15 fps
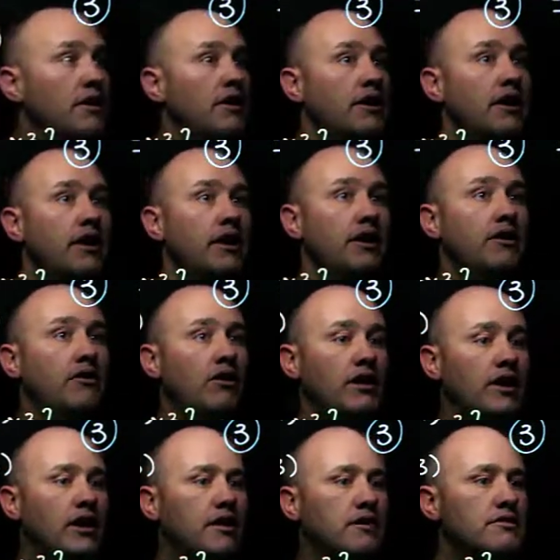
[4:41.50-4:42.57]
and I
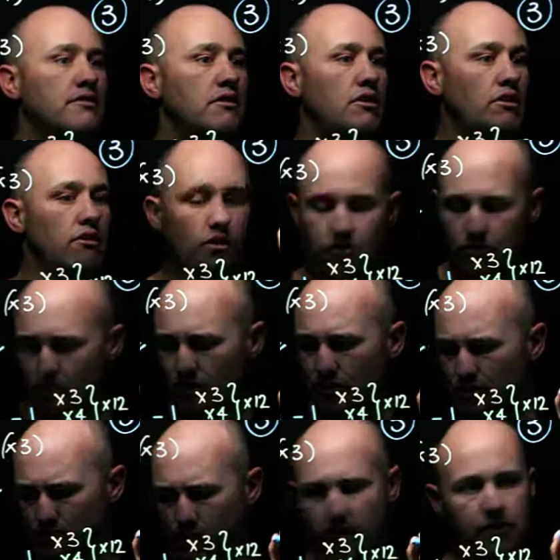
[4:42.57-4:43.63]
get, I'll do
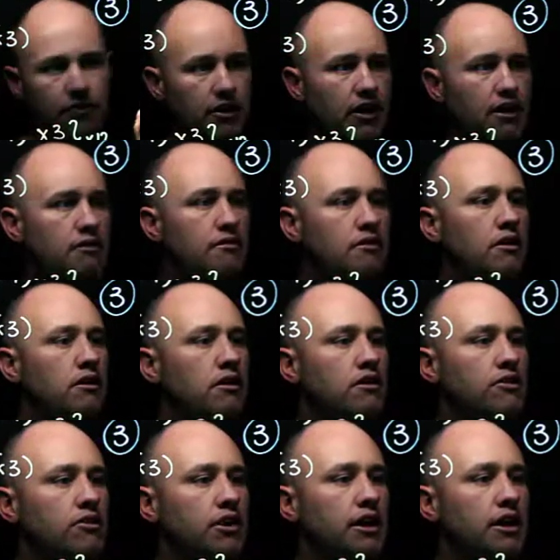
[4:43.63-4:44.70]
this thing here again.
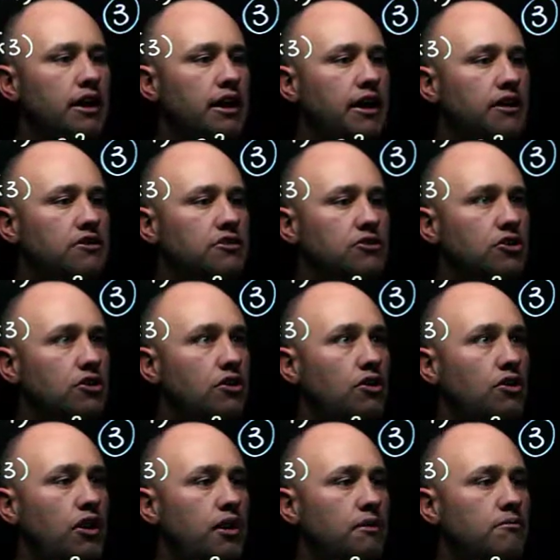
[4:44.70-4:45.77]
So I get x
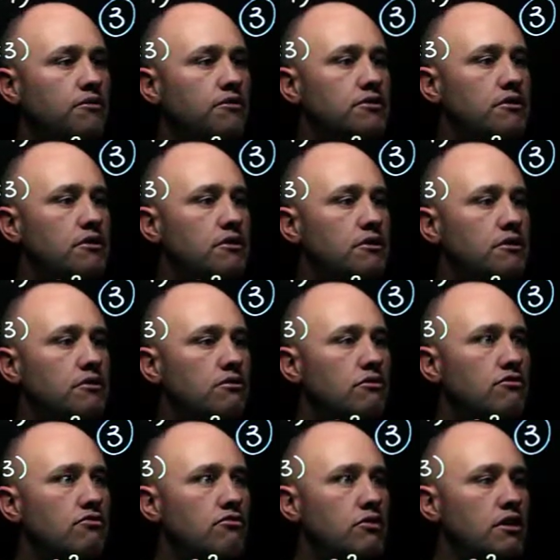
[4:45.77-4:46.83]
times
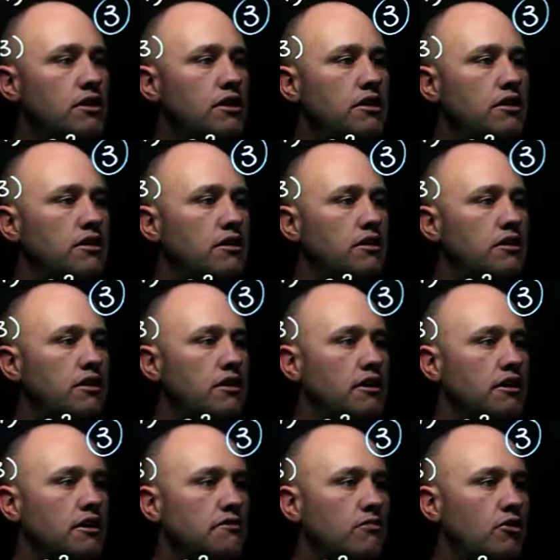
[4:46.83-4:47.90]

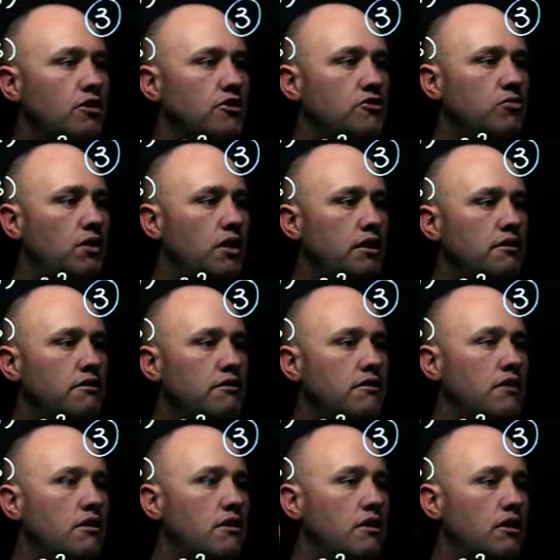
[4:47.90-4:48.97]
3x minus
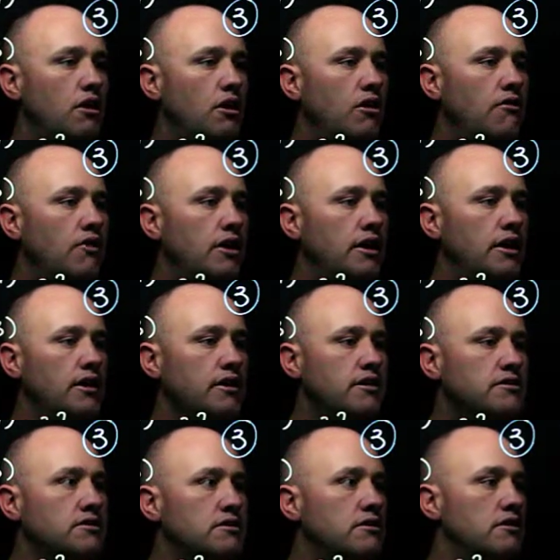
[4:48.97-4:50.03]
1 over
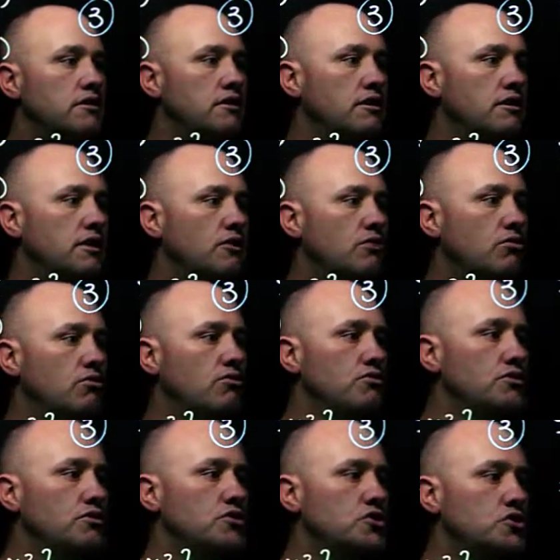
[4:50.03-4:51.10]
x
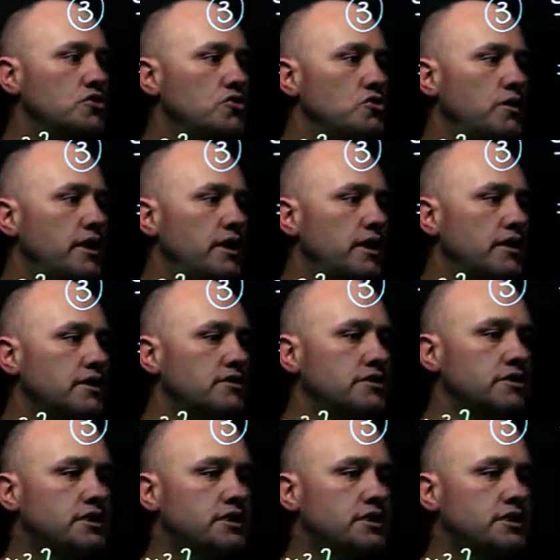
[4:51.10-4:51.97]
equals 2x.